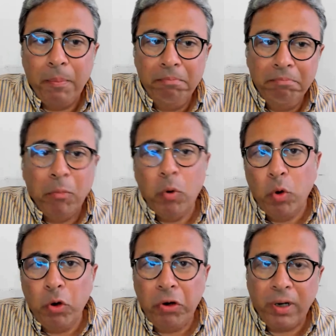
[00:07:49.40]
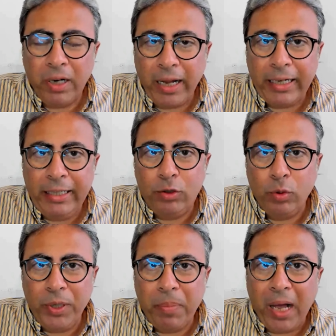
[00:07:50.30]
more likely to
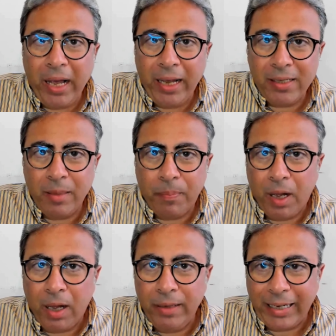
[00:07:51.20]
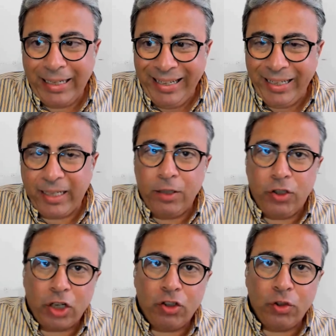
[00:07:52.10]
be biased by the clinical
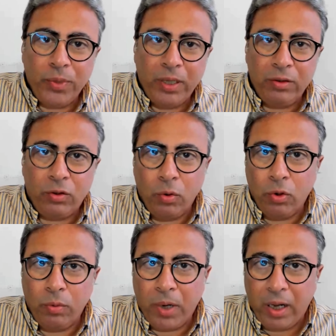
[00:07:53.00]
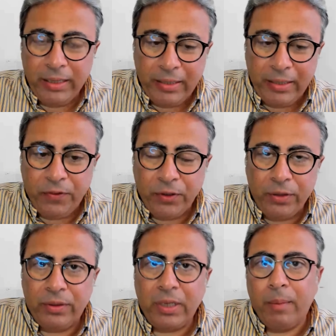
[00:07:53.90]
judgment or by
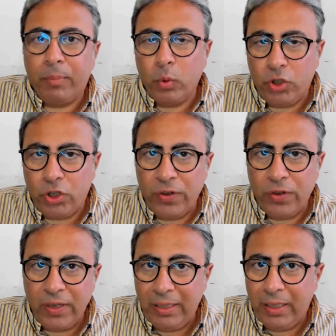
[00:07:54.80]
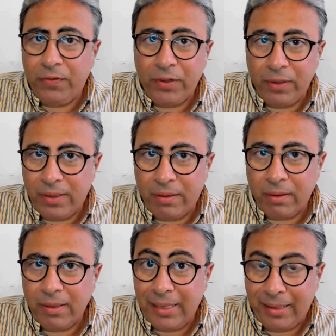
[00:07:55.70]
different approaches in different
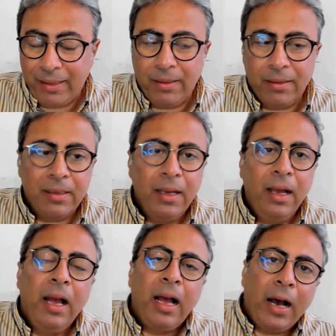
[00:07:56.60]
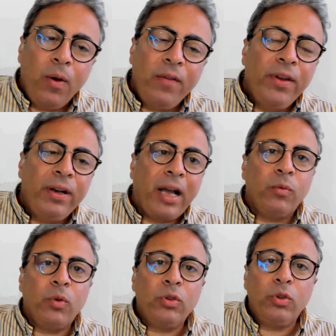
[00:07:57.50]
settings. However, I
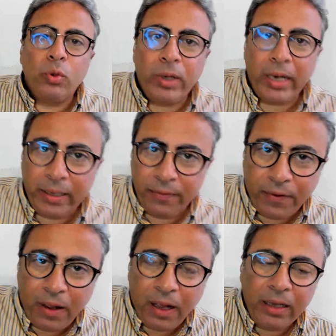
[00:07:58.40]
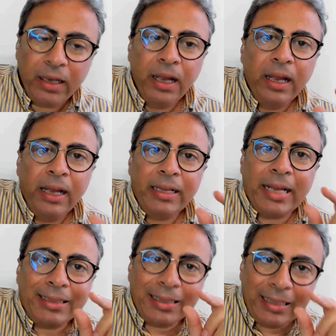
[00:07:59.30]
wanted to clarify
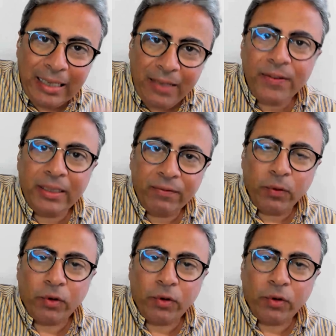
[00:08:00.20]
that even for